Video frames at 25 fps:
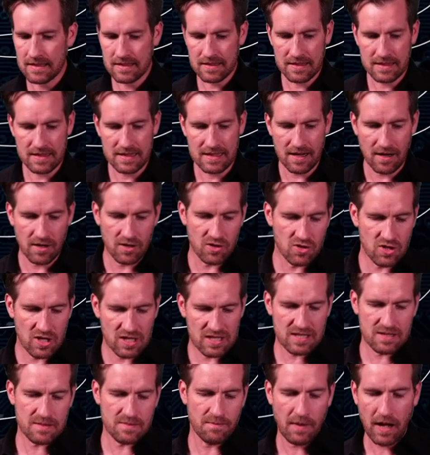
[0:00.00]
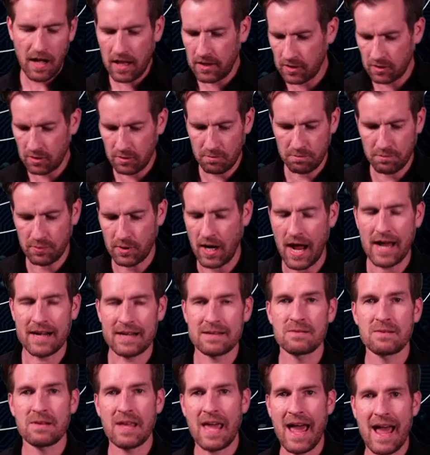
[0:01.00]
They're just smaller
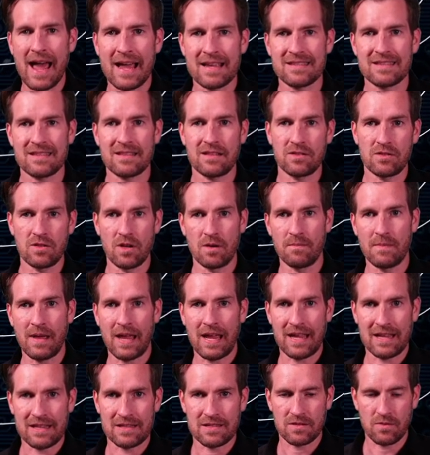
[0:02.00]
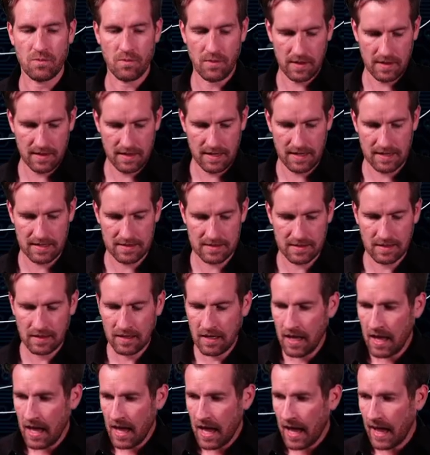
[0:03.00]
broadcast domains with these.
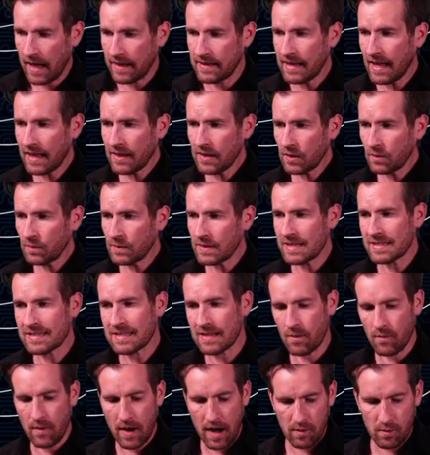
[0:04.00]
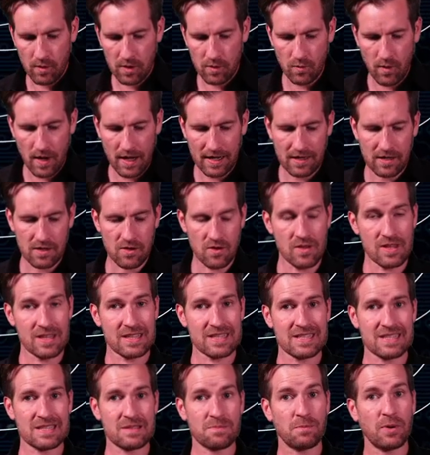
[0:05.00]
Another reason why we'd want to do
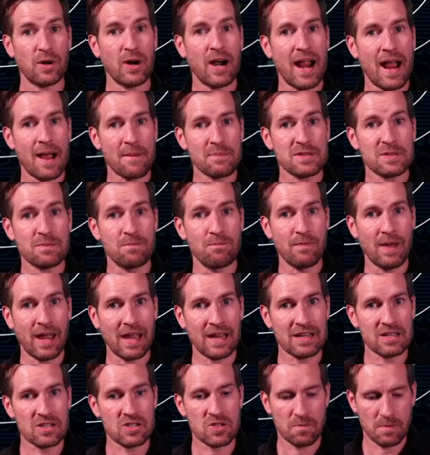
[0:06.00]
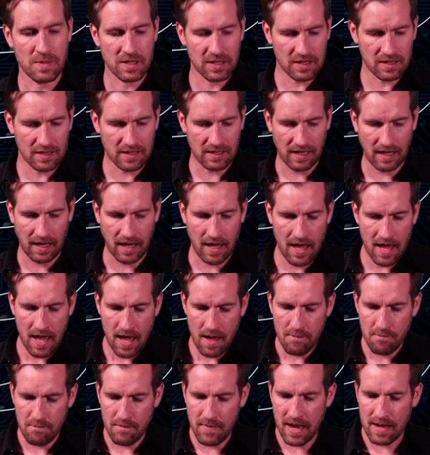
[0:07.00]
this is perhaps manageability.
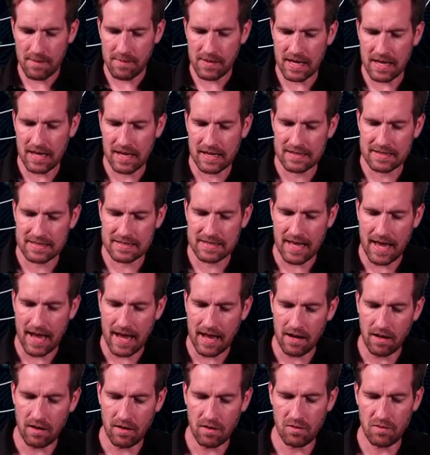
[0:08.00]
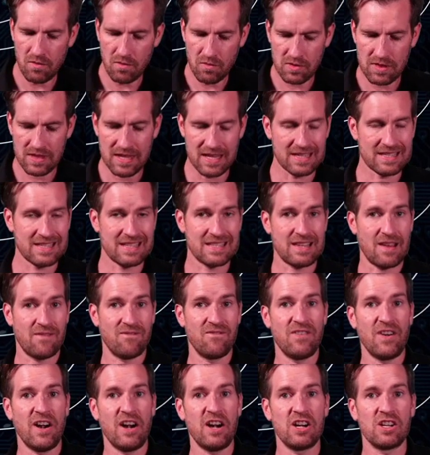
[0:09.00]
Maybe it's that this is a
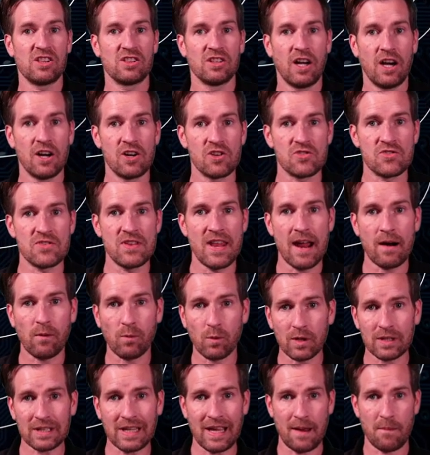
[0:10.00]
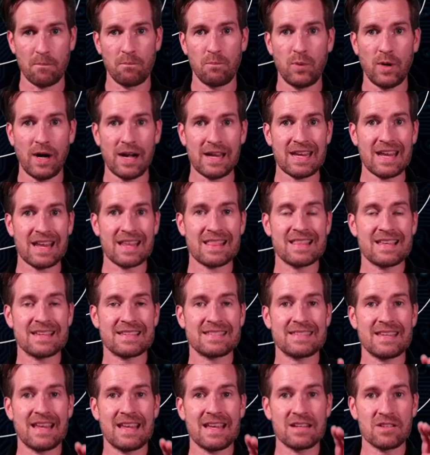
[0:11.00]
very large network, and breaking
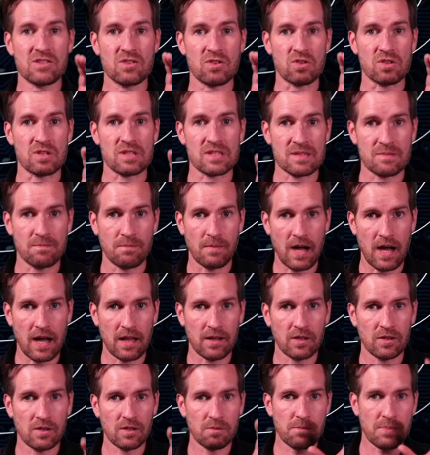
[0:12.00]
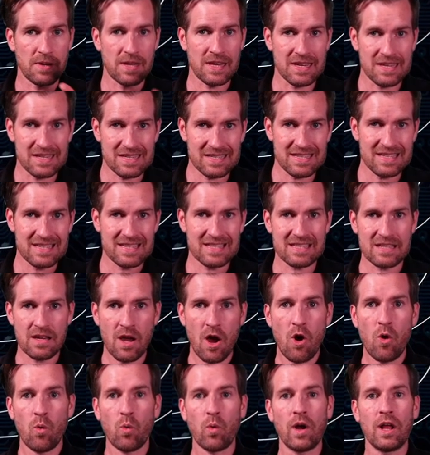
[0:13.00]
this into smaller pieces
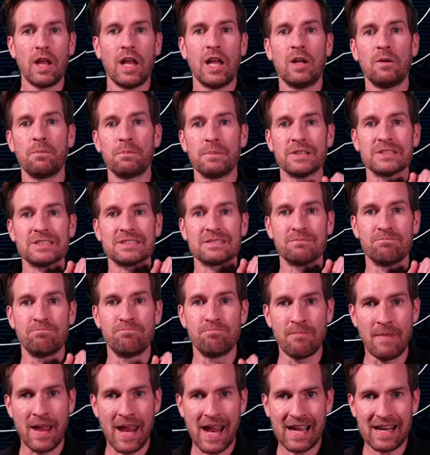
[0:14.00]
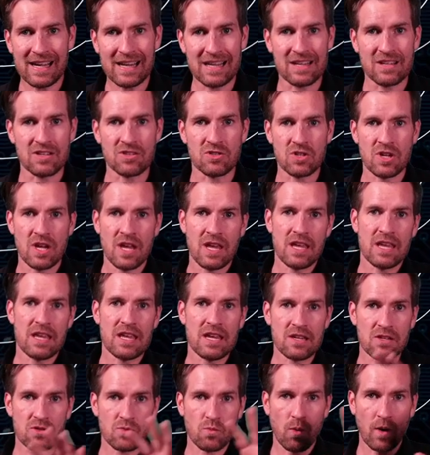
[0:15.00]
will help us manage
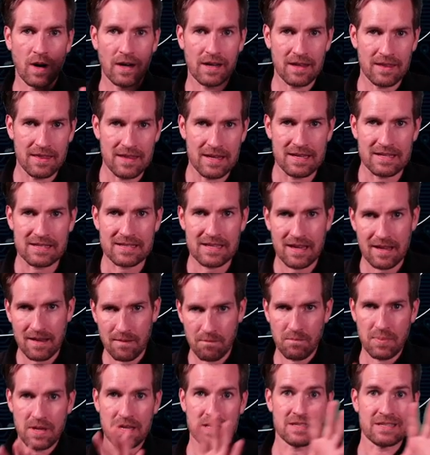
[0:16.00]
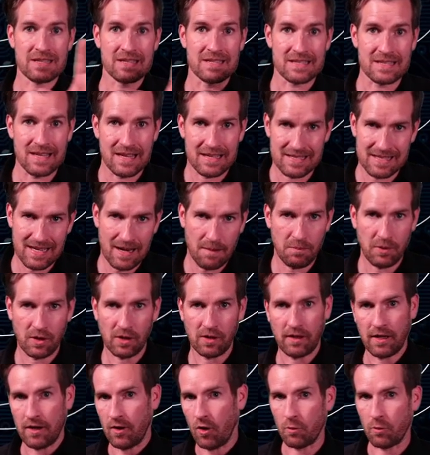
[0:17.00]
each one of these pieces separately.